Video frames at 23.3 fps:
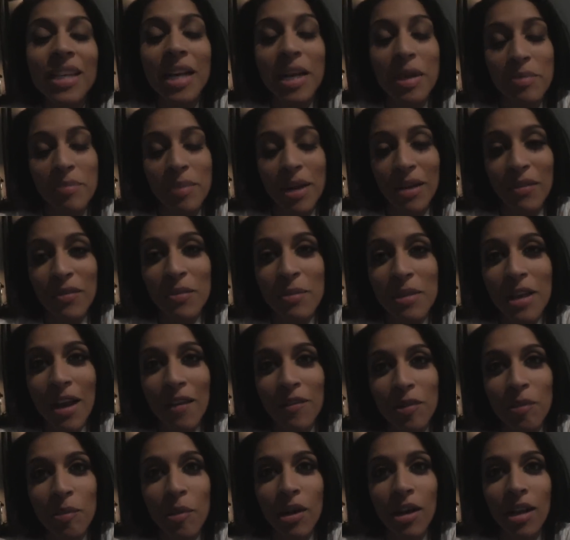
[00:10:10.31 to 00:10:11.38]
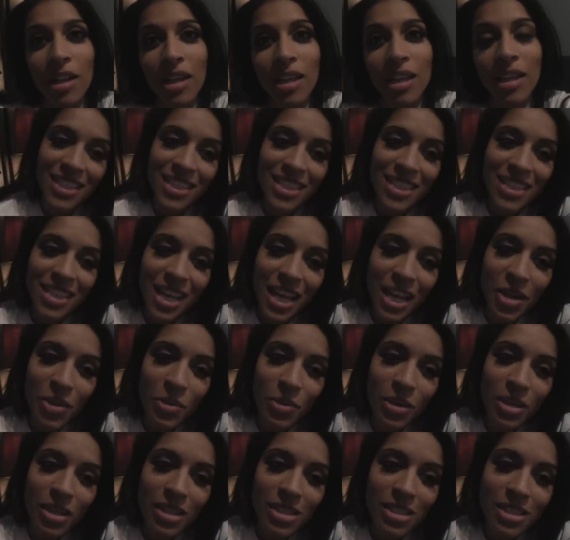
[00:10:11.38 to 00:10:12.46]
I'm back from the after party. Today
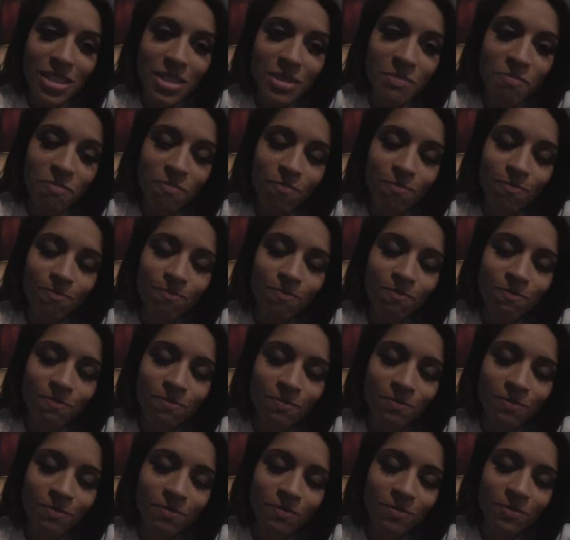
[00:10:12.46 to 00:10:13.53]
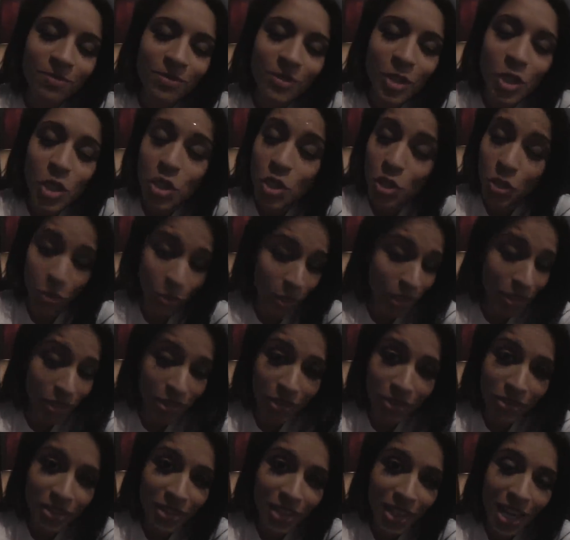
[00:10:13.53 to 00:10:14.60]
was
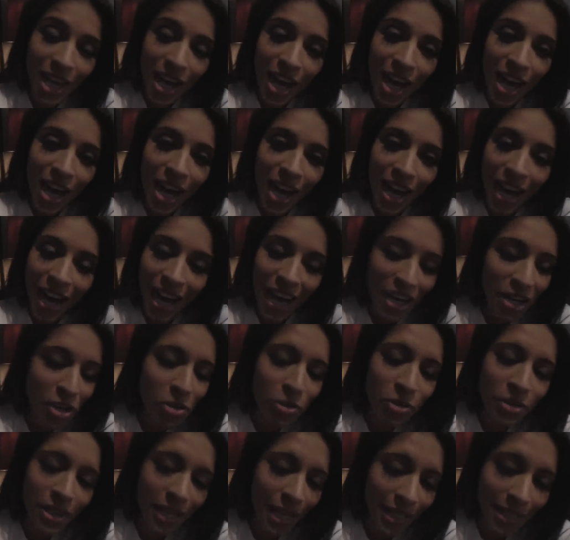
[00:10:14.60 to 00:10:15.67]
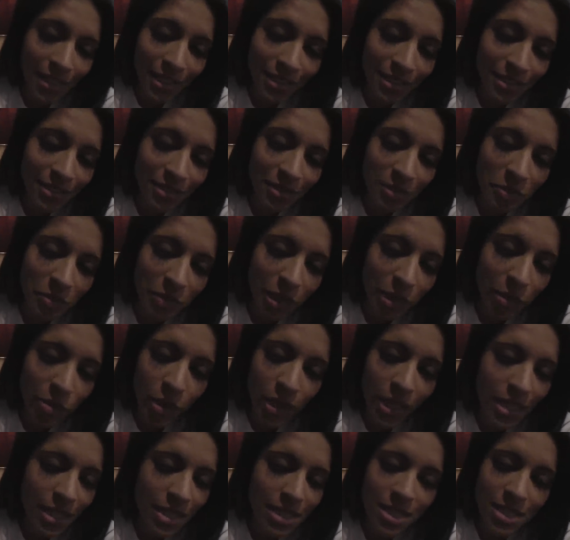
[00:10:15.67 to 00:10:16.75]
surreal. I don't get it. My
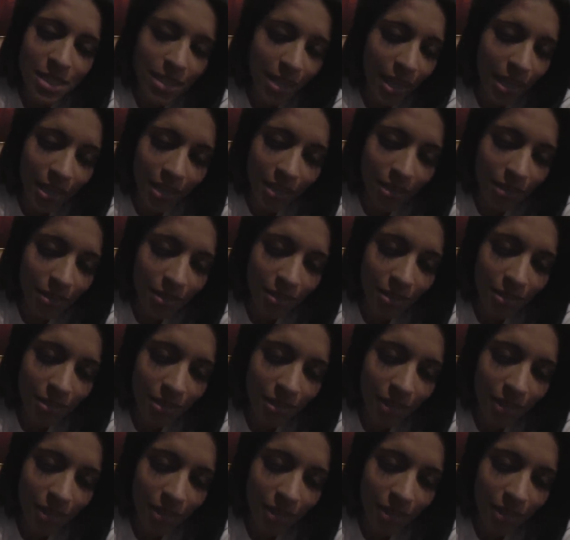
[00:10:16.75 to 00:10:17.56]
brain doesn't get it.